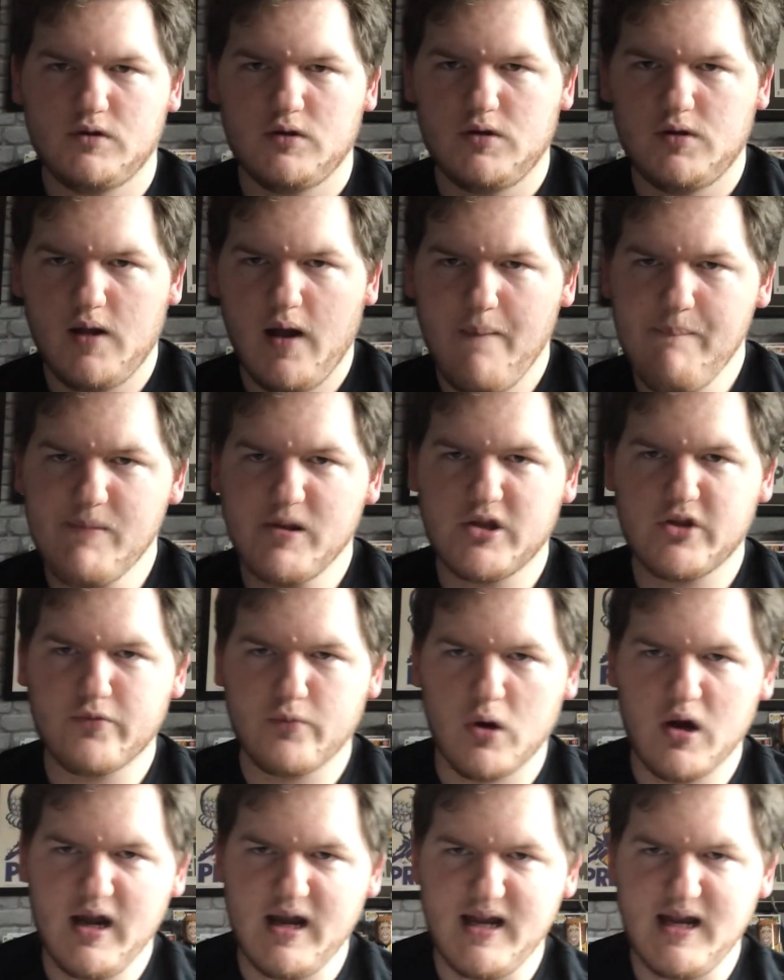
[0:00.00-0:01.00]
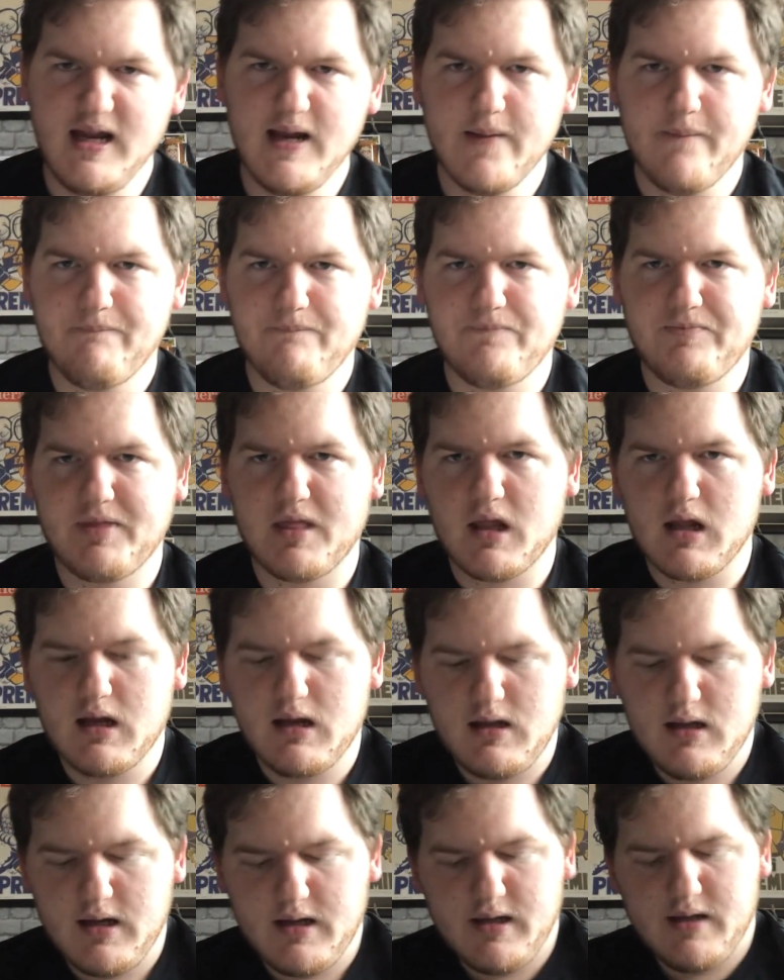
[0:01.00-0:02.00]
Number 3
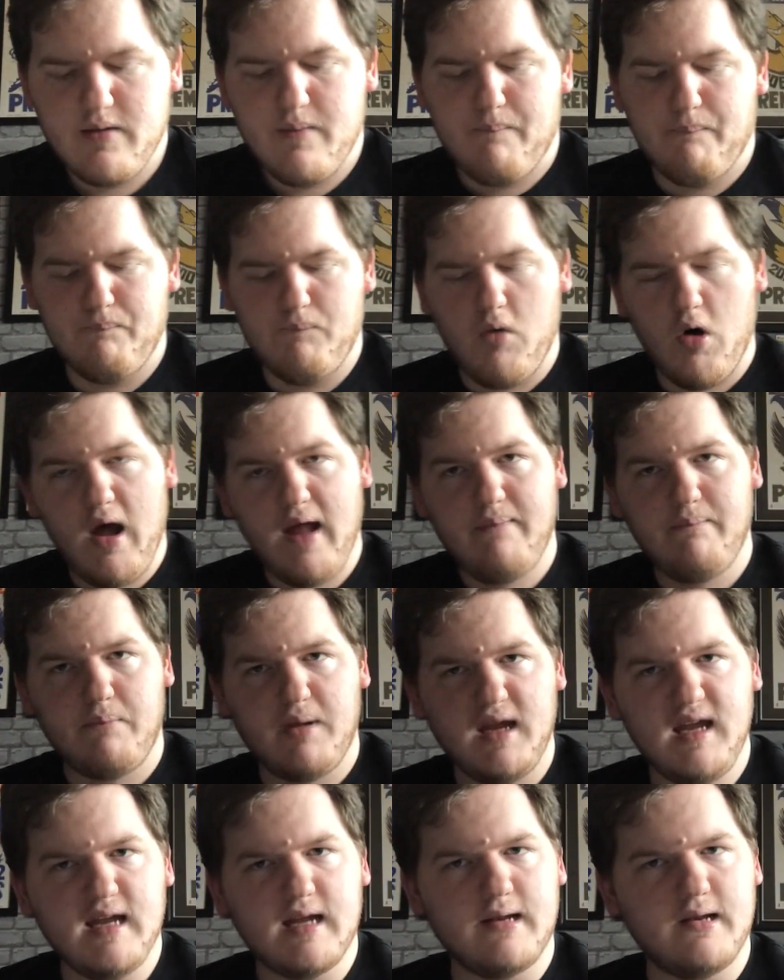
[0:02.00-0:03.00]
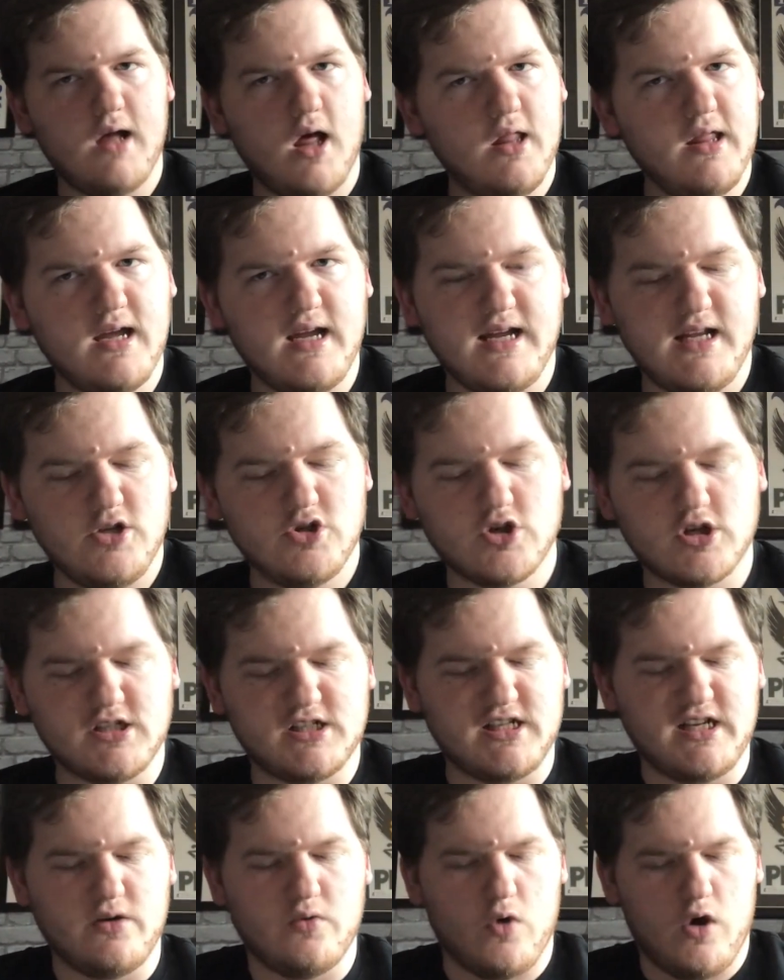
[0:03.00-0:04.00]
might be another
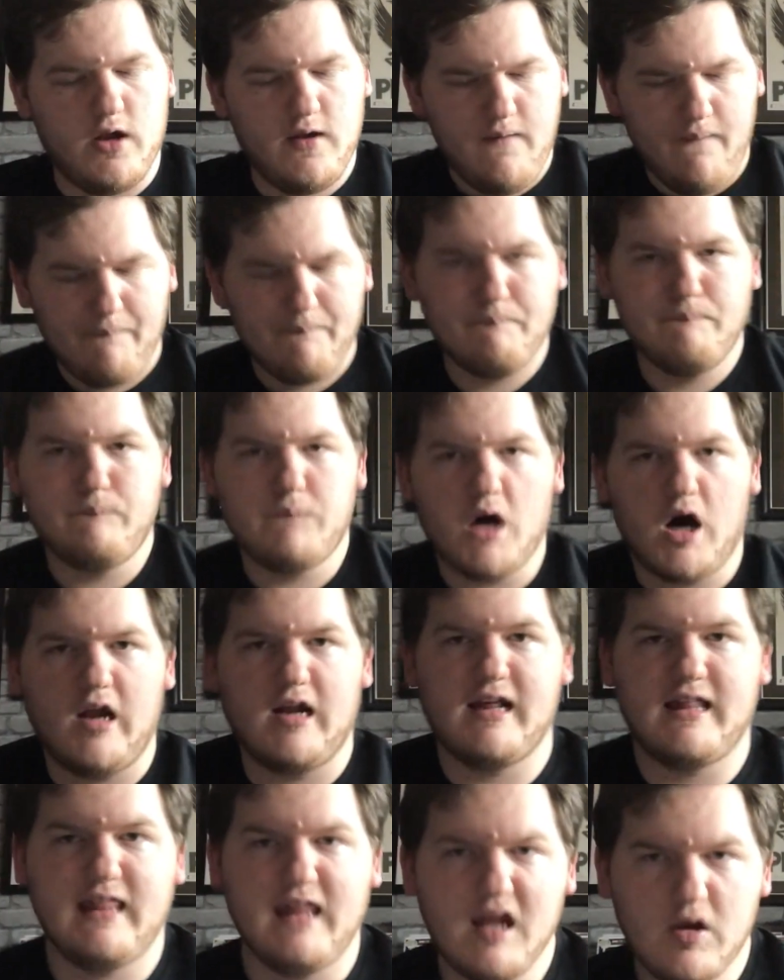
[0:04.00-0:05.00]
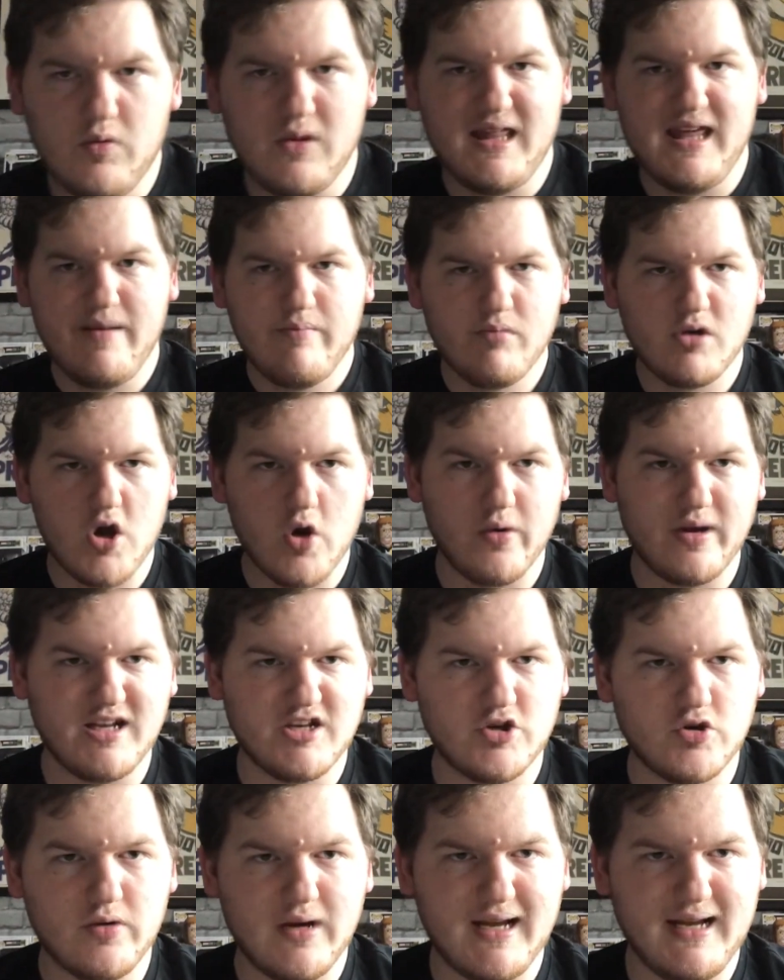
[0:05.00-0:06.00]
interesting one, but I think with him going
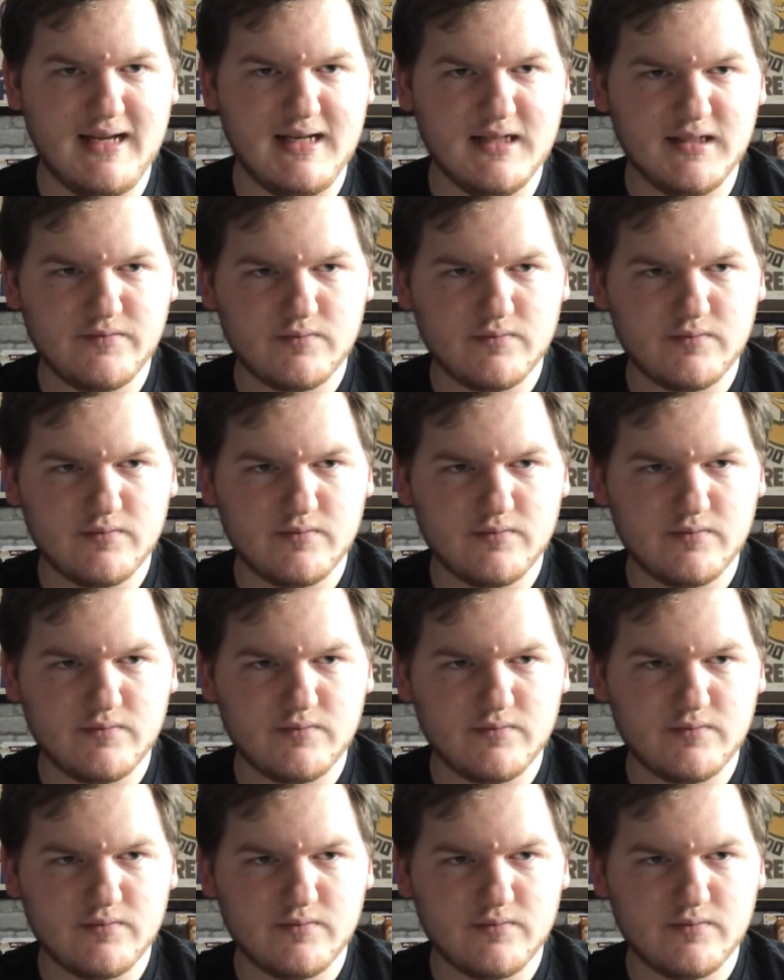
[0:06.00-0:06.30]
to a